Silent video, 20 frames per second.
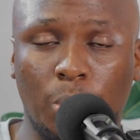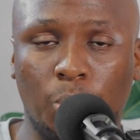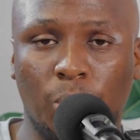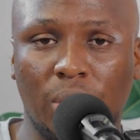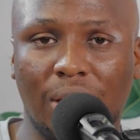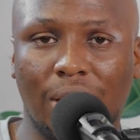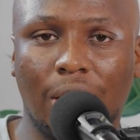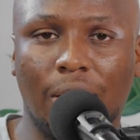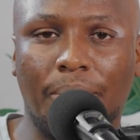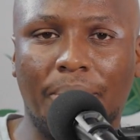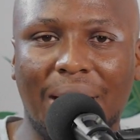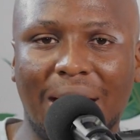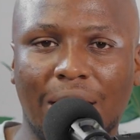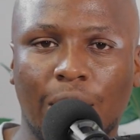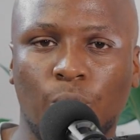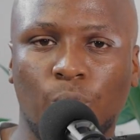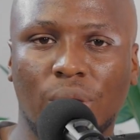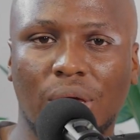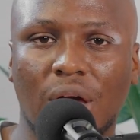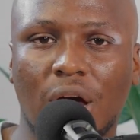When we come
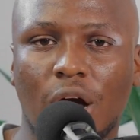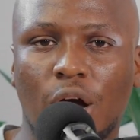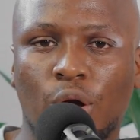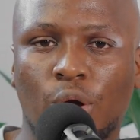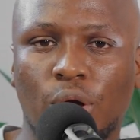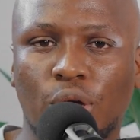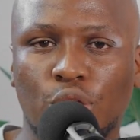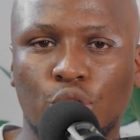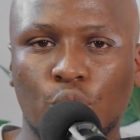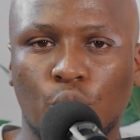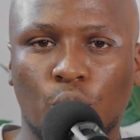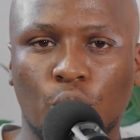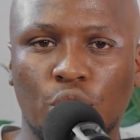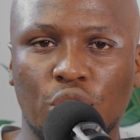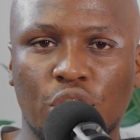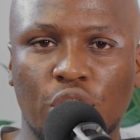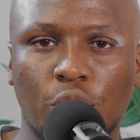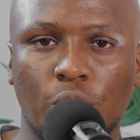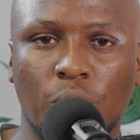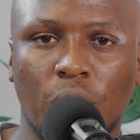back, we are going to
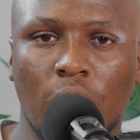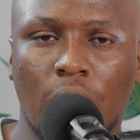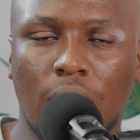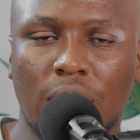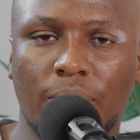continue.